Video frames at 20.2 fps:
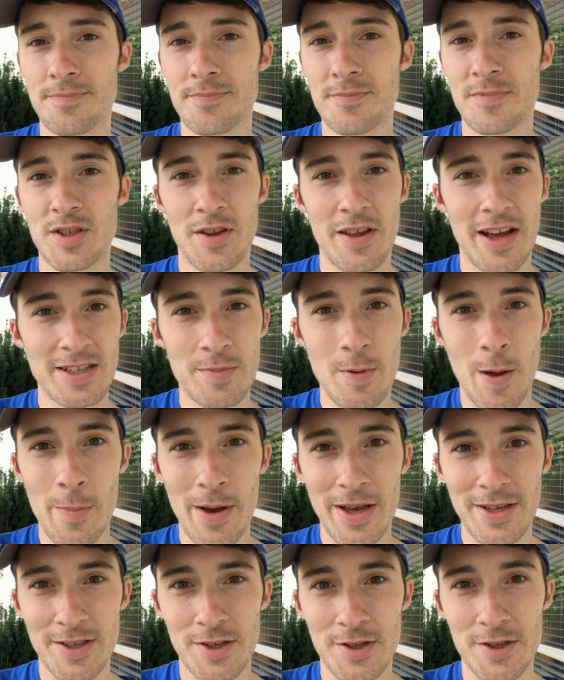So that's my
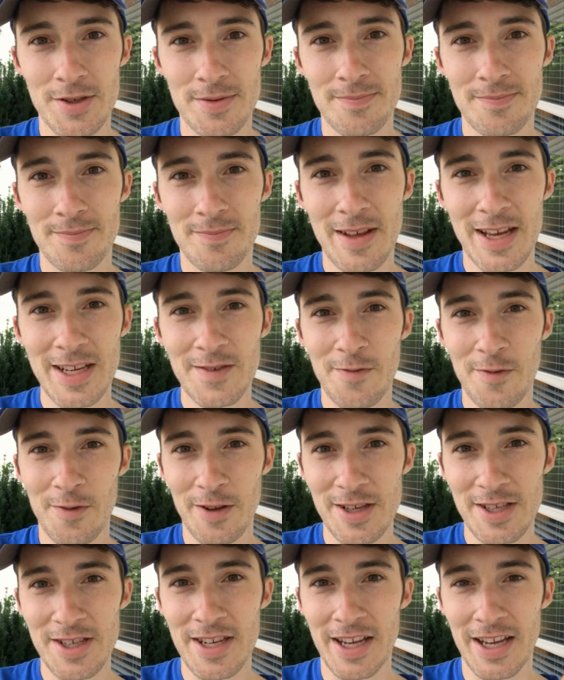message. Thanks for
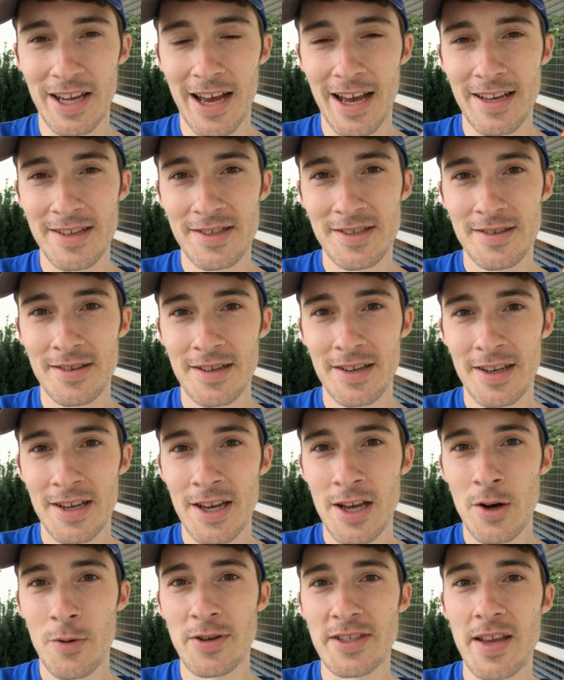listening, guys.
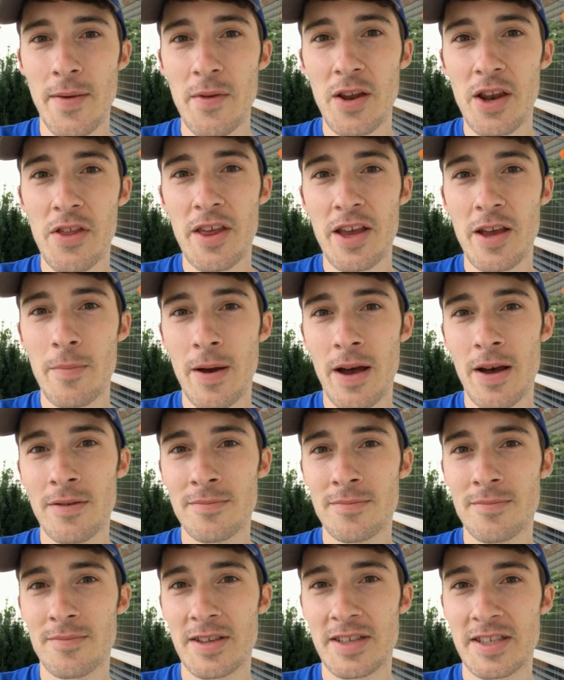With something to think about,
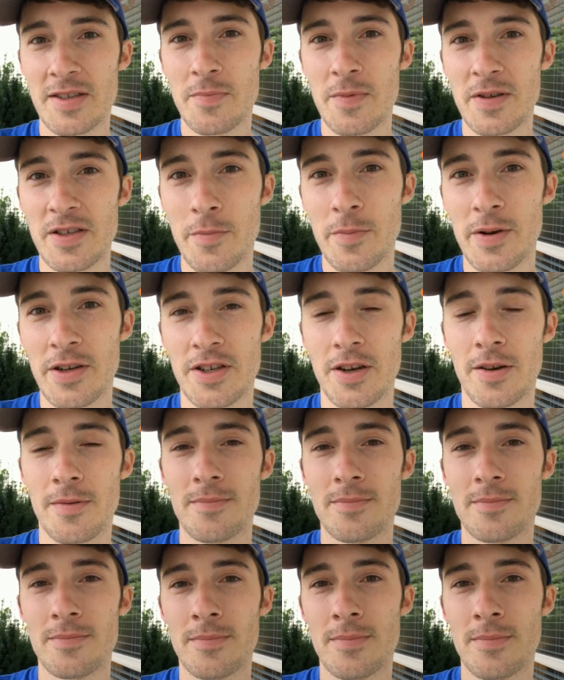this is Mr. Bishop.
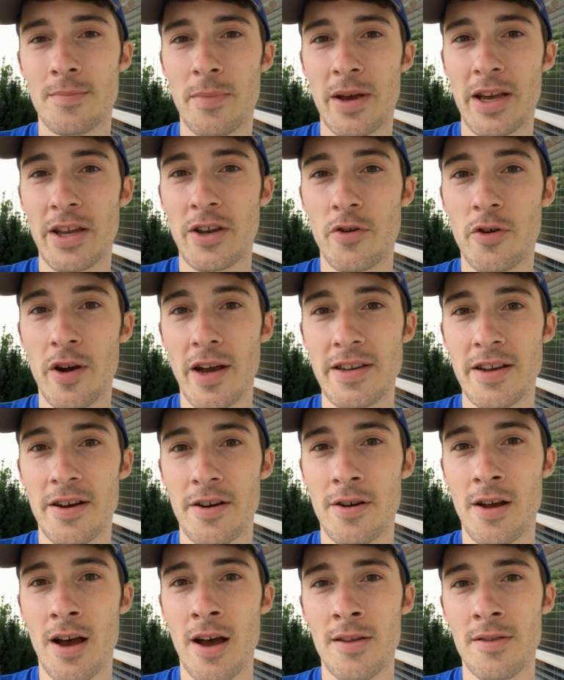Make it a great day
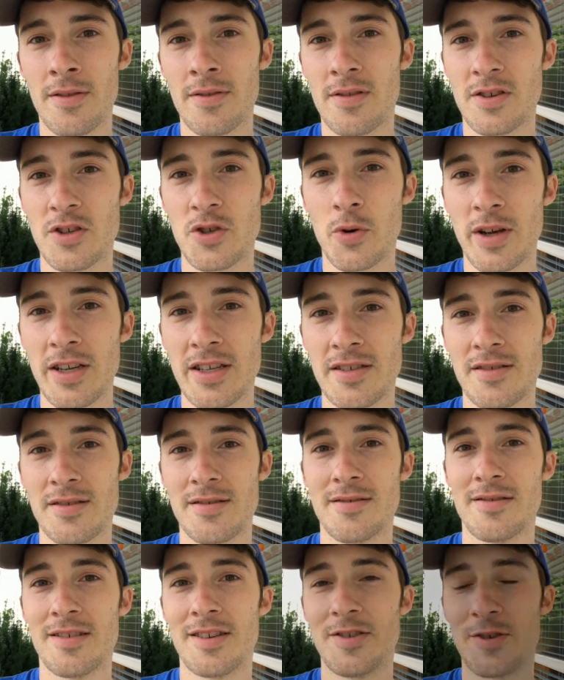or not, the choice
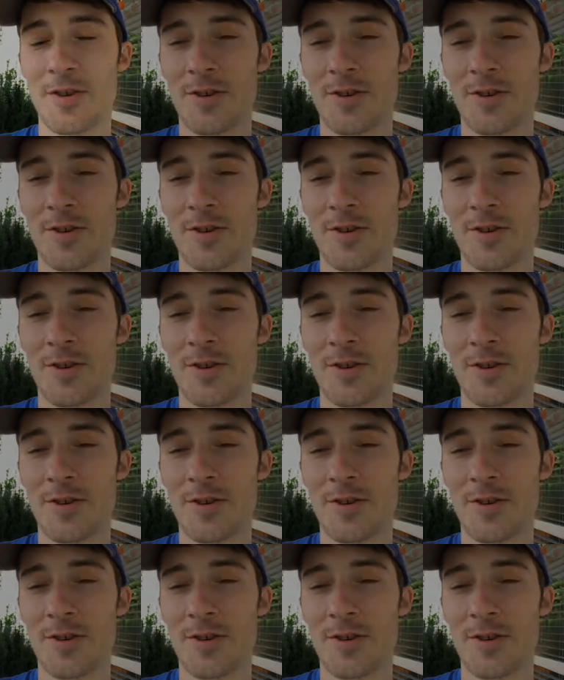is